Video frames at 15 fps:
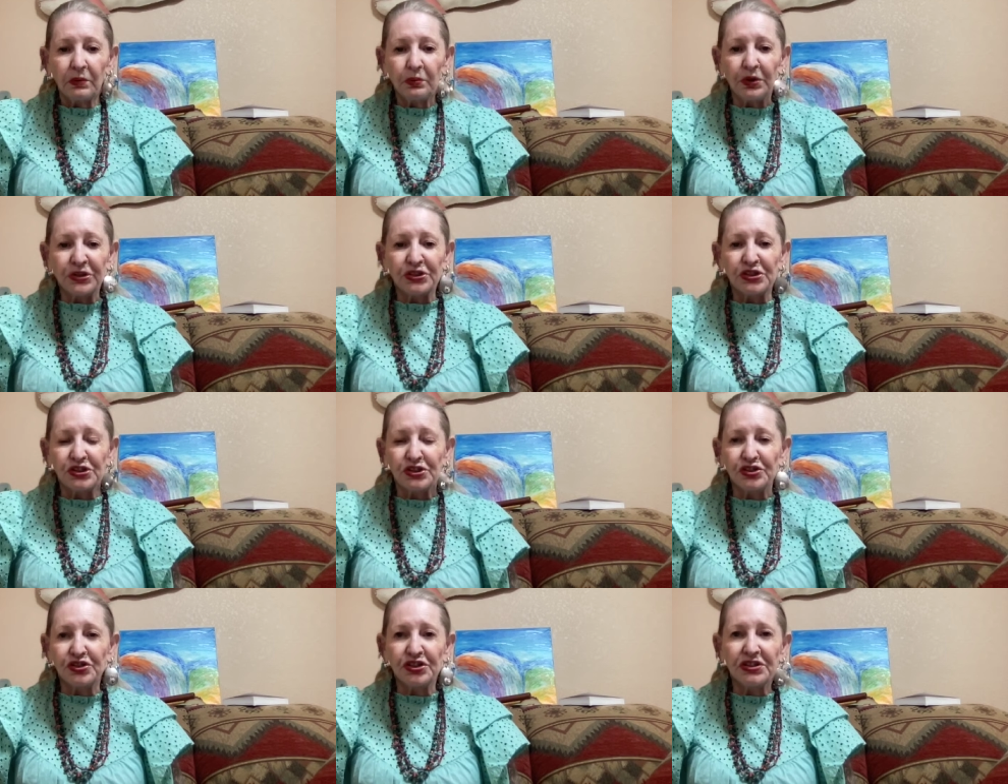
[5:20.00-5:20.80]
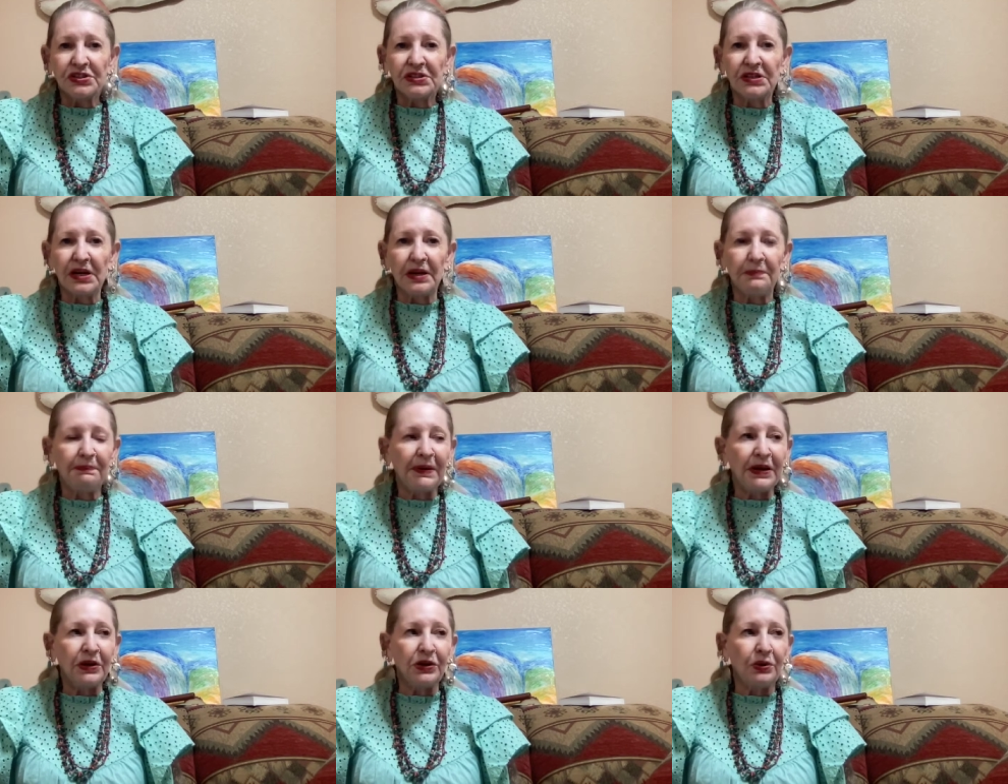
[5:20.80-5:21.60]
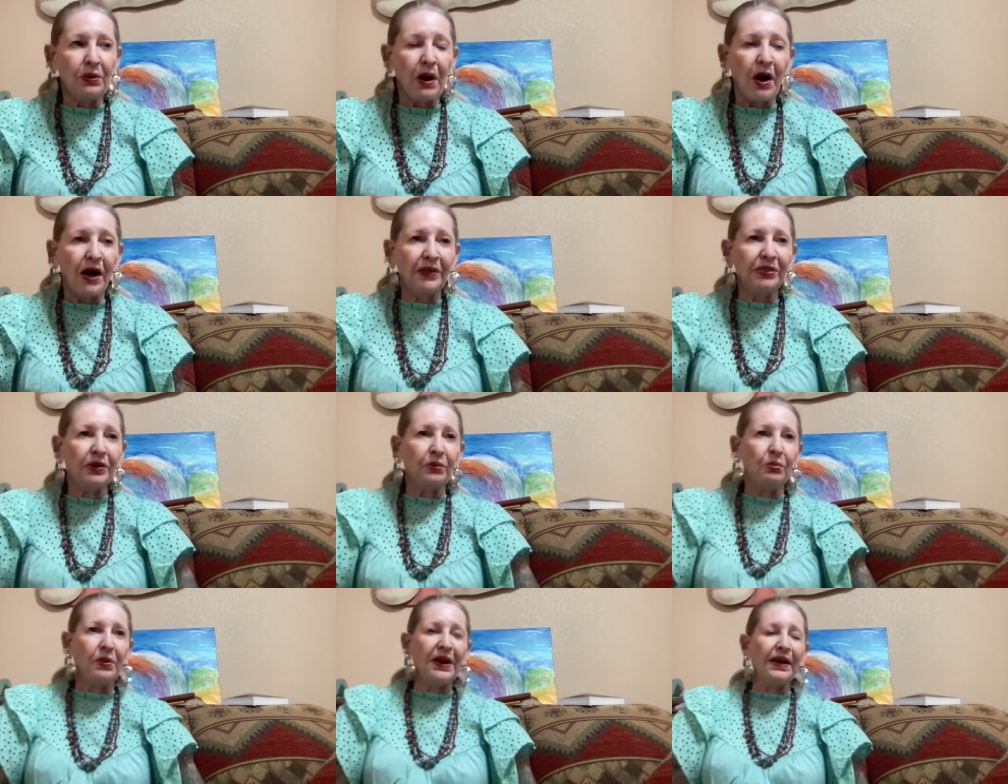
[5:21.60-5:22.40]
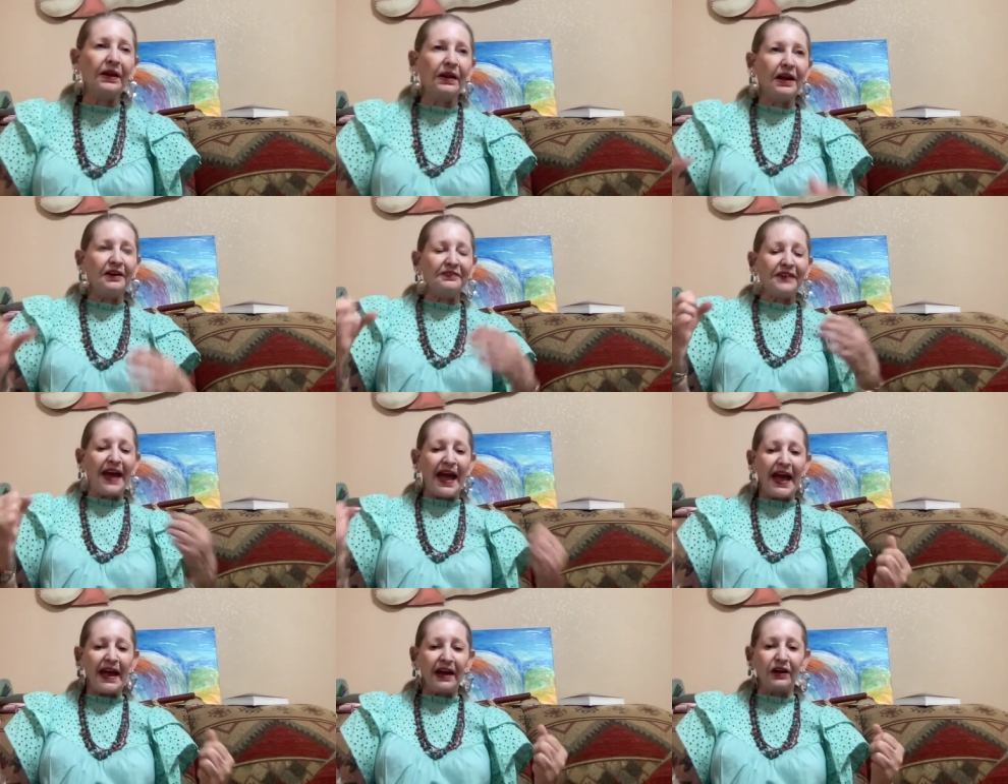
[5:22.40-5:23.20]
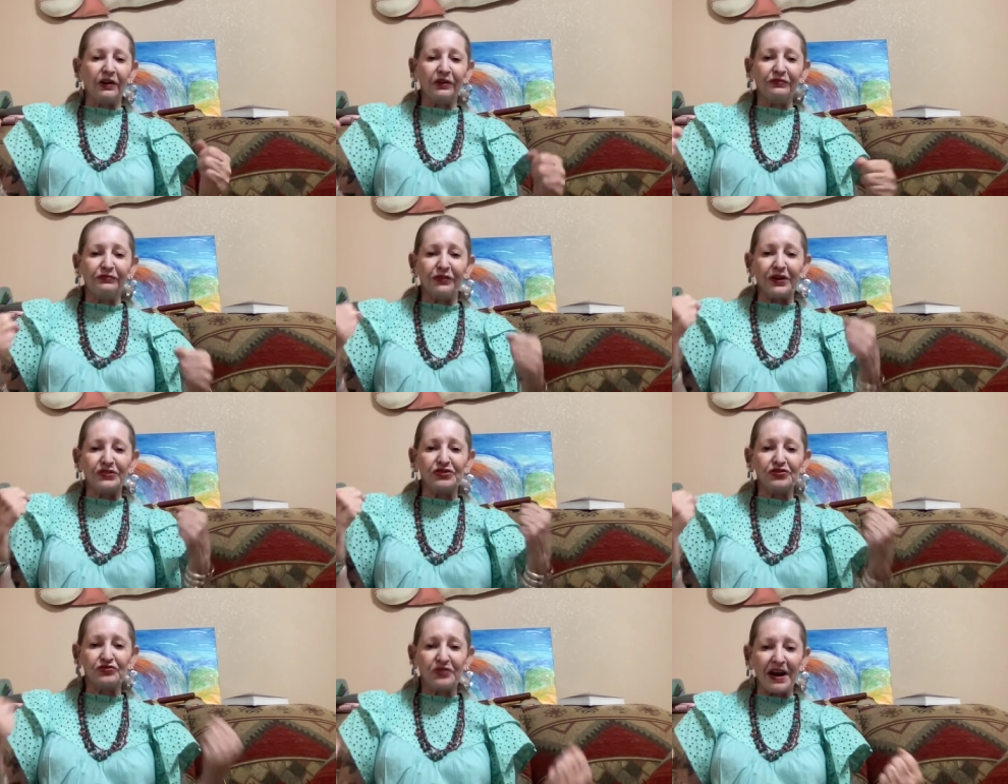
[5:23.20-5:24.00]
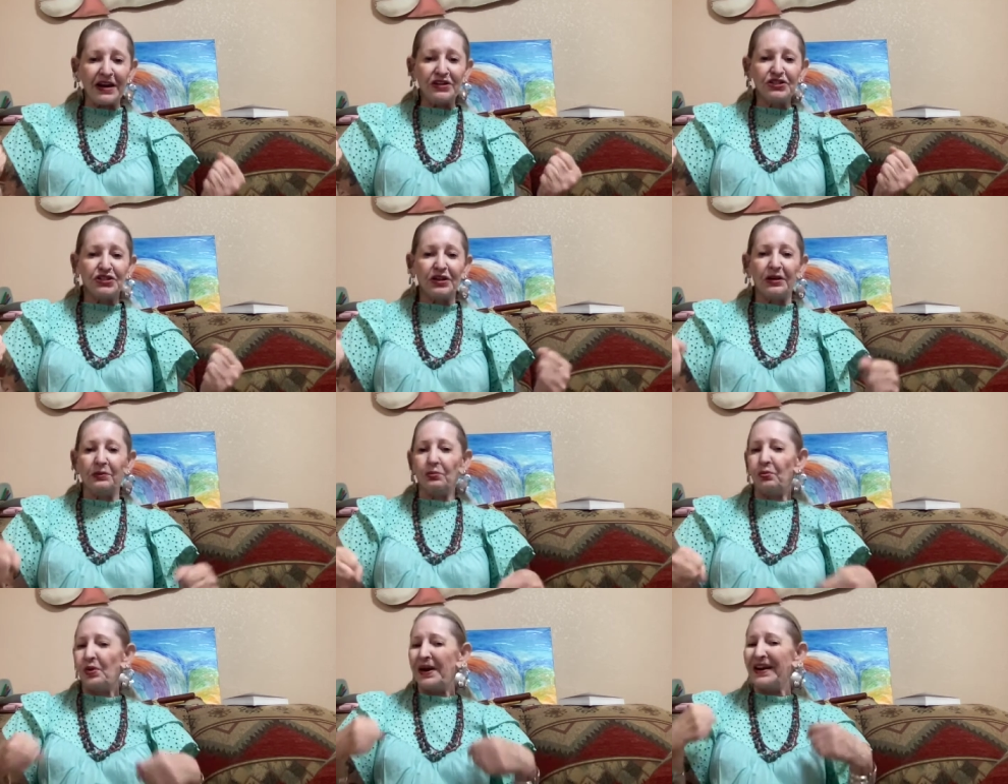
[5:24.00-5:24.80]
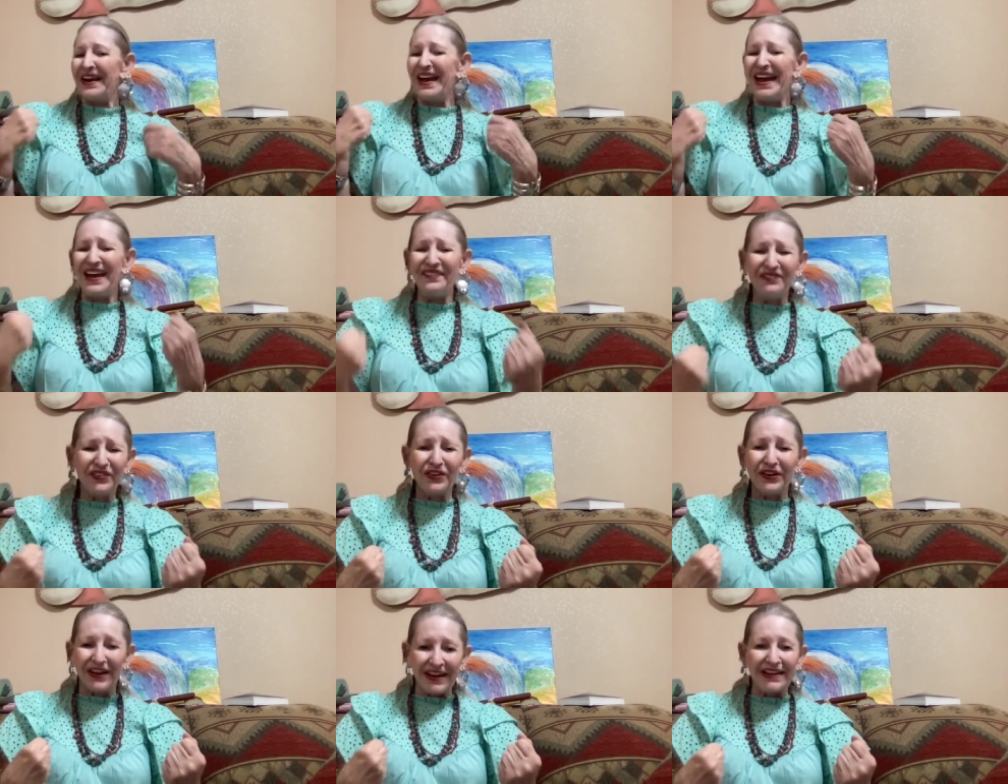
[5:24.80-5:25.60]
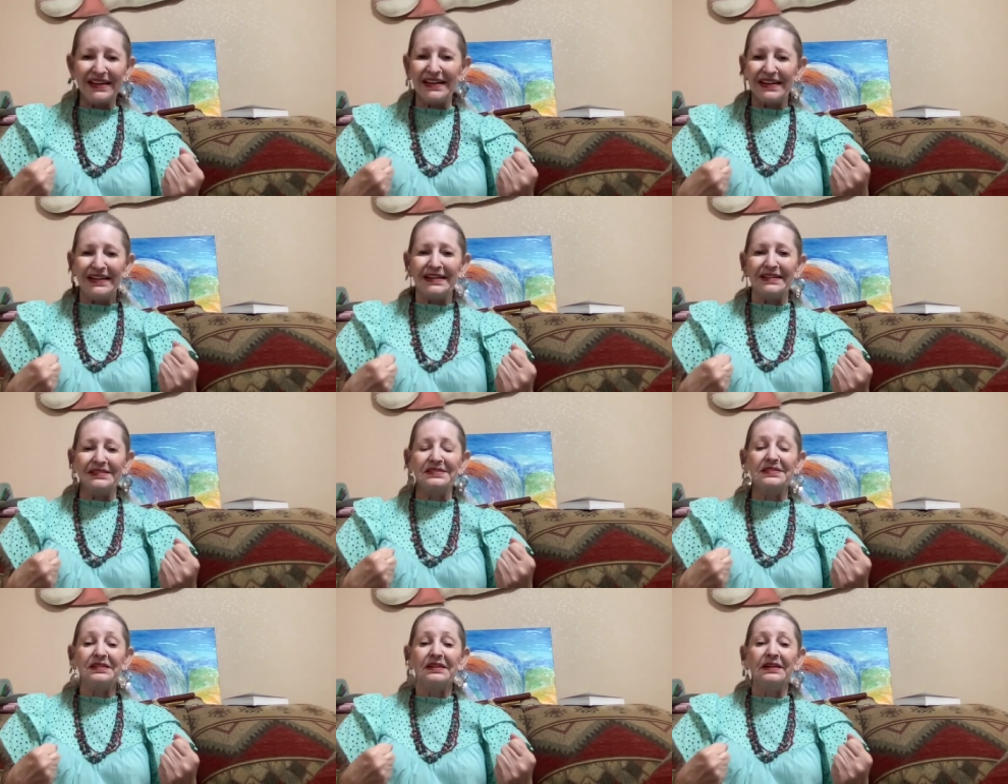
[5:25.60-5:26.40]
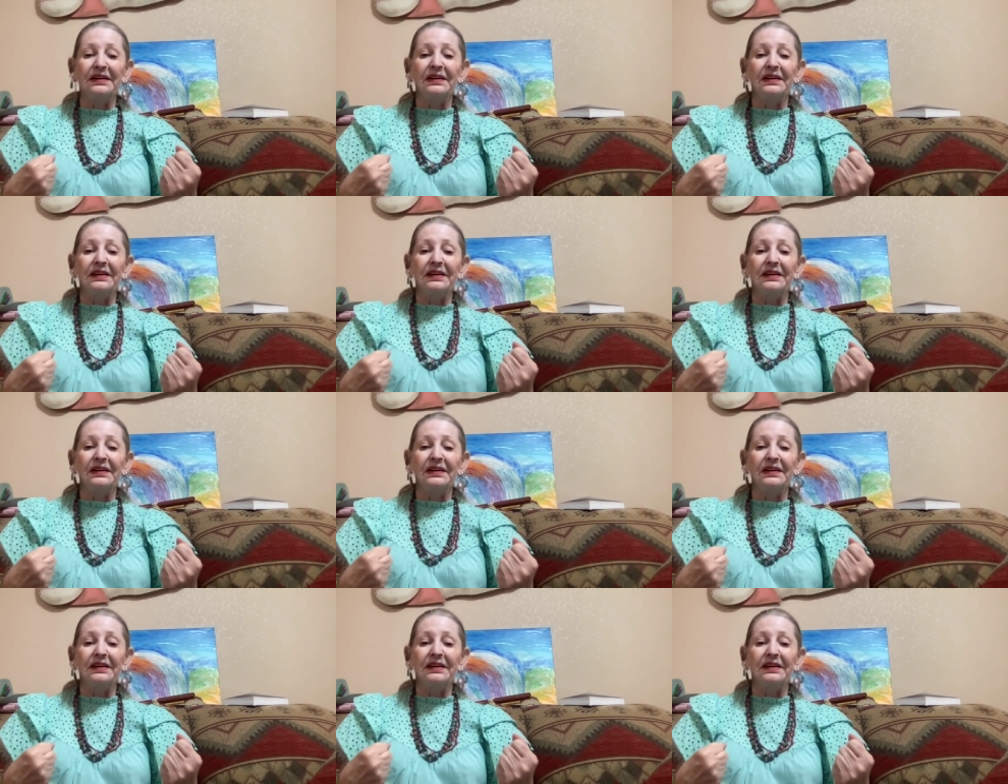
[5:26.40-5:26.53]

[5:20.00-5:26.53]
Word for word: which is just keeping you on the wheel of anger, frustration, whatever it is,